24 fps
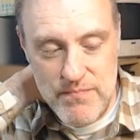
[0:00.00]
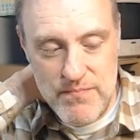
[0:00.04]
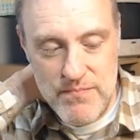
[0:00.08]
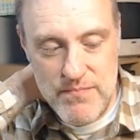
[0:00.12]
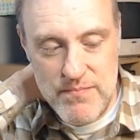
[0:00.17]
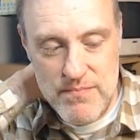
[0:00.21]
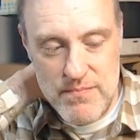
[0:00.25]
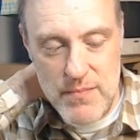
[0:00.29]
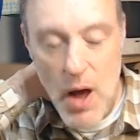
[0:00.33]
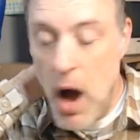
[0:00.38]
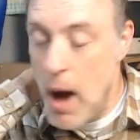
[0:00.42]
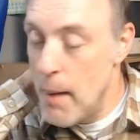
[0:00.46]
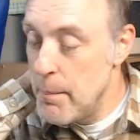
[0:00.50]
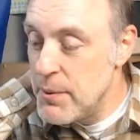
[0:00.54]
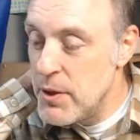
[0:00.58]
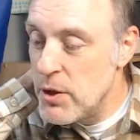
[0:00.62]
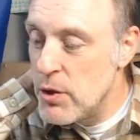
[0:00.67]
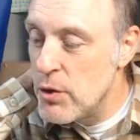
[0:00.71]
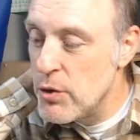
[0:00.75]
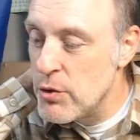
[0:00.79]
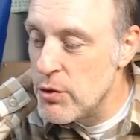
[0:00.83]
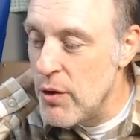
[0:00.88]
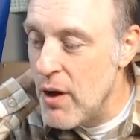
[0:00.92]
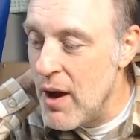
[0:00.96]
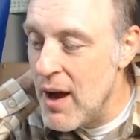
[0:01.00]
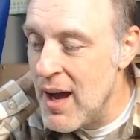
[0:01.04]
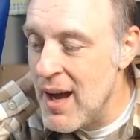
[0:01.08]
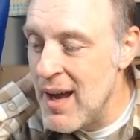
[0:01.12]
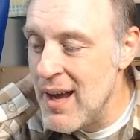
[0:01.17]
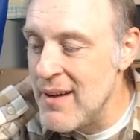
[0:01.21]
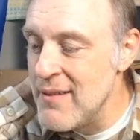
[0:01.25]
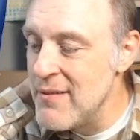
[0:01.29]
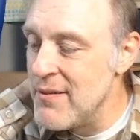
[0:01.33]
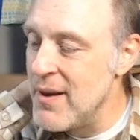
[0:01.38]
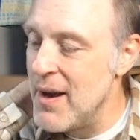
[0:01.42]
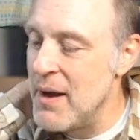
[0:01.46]
the optical
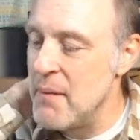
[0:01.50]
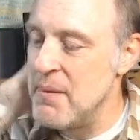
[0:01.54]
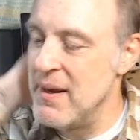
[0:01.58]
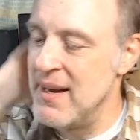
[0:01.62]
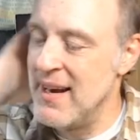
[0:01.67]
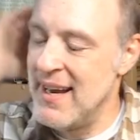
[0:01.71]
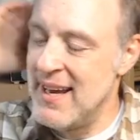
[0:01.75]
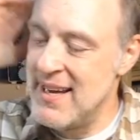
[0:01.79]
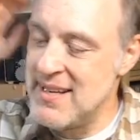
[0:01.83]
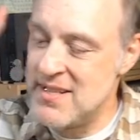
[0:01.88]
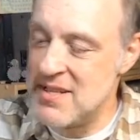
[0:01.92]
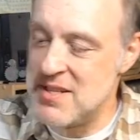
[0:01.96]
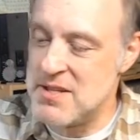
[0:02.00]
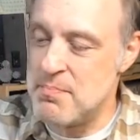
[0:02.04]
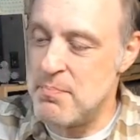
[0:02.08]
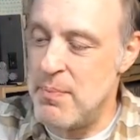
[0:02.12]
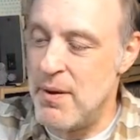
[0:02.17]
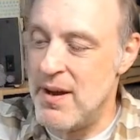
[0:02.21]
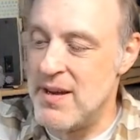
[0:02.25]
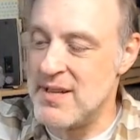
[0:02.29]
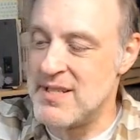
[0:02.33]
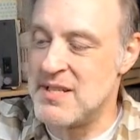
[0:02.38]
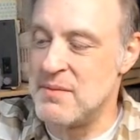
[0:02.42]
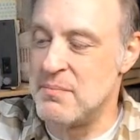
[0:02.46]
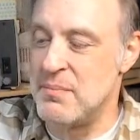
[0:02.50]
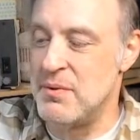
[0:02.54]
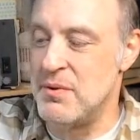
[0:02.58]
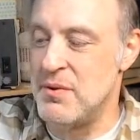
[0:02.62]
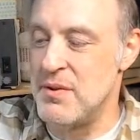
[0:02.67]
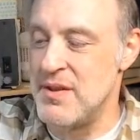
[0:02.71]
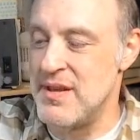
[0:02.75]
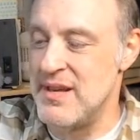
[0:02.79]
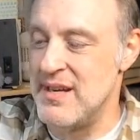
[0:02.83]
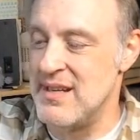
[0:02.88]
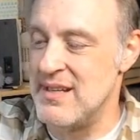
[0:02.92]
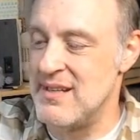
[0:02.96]
drive. I mean, I guess it's possible
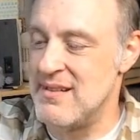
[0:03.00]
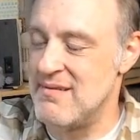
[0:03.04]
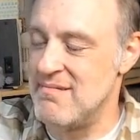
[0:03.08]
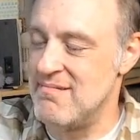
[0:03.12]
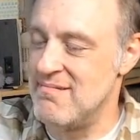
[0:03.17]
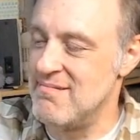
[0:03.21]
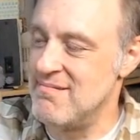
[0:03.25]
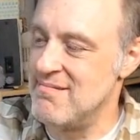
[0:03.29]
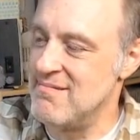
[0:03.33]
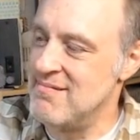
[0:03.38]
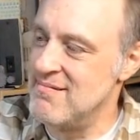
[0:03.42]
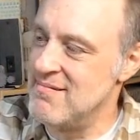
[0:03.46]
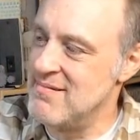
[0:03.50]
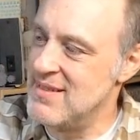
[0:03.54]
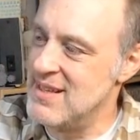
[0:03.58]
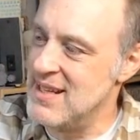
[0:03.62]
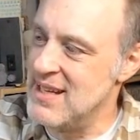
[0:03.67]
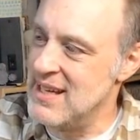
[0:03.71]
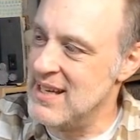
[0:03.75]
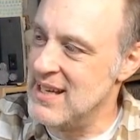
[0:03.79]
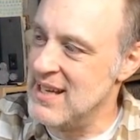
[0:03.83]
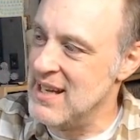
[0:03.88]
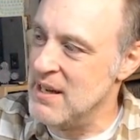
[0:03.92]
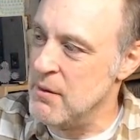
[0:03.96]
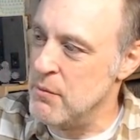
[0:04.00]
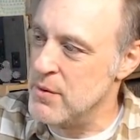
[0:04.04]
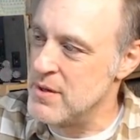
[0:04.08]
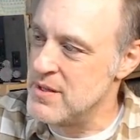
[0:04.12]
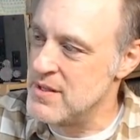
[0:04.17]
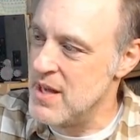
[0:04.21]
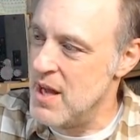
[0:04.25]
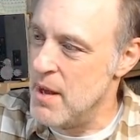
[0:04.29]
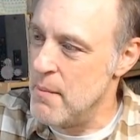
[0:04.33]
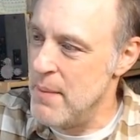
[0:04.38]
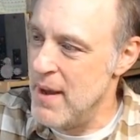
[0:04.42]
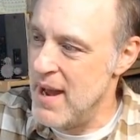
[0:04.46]
that it was
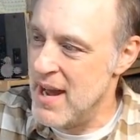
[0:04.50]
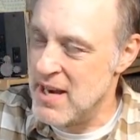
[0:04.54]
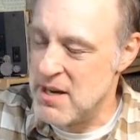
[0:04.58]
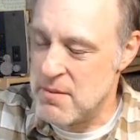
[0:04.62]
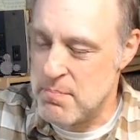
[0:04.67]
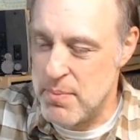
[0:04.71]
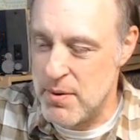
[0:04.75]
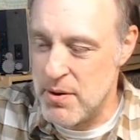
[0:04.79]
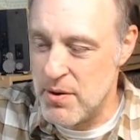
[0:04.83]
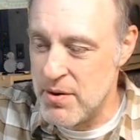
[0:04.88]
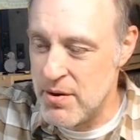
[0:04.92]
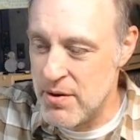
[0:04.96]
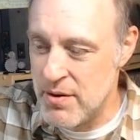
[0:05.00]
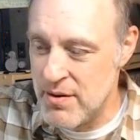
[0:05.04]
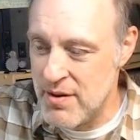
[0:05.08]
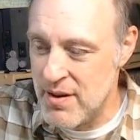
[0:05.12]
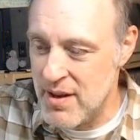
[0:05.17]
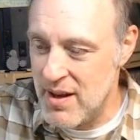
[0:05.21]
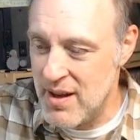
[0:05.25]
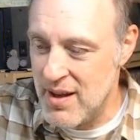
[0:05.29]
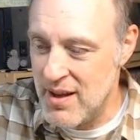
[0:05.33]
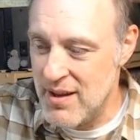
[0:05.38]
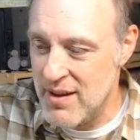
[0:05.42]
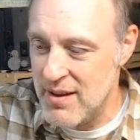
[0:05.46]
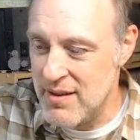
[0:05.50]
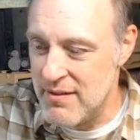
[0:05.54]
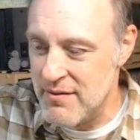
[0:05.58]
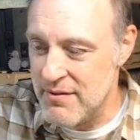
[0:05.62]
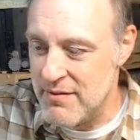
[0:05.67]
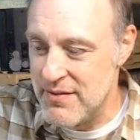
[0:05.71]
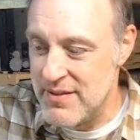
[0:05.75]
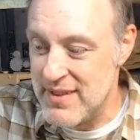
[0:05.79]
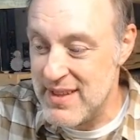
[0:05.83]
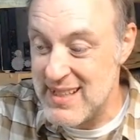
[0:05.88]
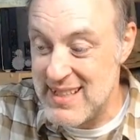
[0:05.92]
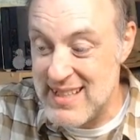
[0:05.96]
a bad burn of
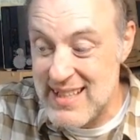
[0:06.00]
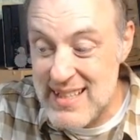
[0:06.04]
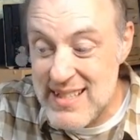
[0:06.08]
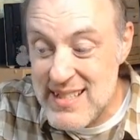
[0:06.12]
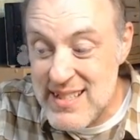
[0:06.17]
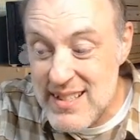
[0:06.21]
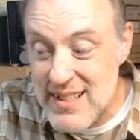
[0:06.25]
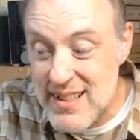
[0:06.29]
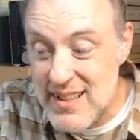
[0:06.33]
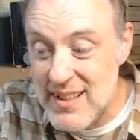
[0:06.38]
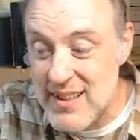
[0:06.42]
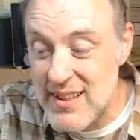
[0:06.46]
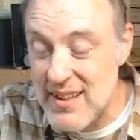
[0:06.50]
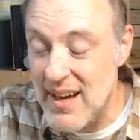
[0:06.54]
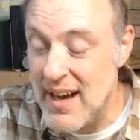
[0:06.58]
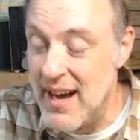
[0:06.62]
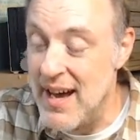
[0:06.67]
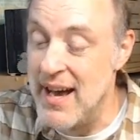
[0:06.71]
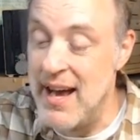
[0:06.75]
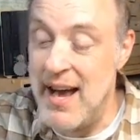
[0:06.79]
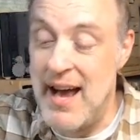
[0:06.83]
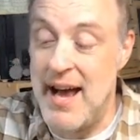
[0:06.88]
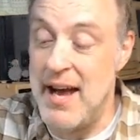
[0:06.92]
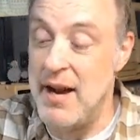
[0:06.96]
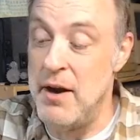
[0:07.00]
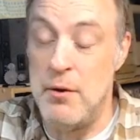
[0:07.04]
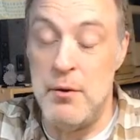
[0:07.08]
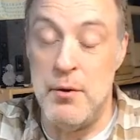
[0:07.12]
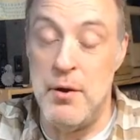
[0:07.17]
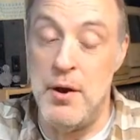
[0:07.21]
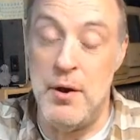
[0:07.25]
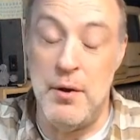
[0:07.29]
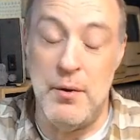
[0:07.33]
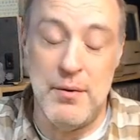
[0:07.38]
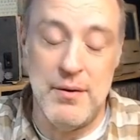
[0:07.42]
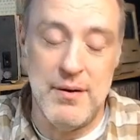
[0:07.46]
the disk. I don't
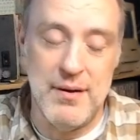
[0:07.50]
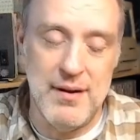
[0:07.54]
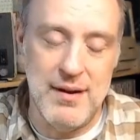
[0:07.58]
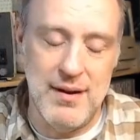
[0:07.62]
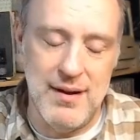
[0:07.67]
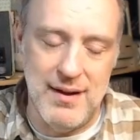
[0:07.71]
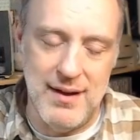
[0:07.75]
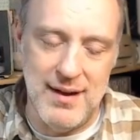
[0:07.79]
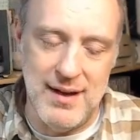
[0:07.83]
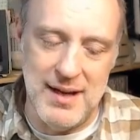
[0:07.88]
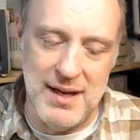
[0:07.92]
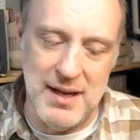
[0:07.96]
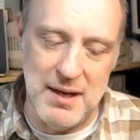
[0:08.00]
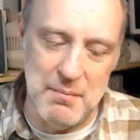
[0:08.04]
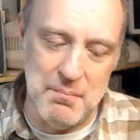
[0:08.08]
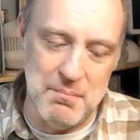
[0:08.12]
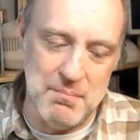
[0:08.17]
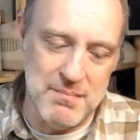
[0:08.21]
know.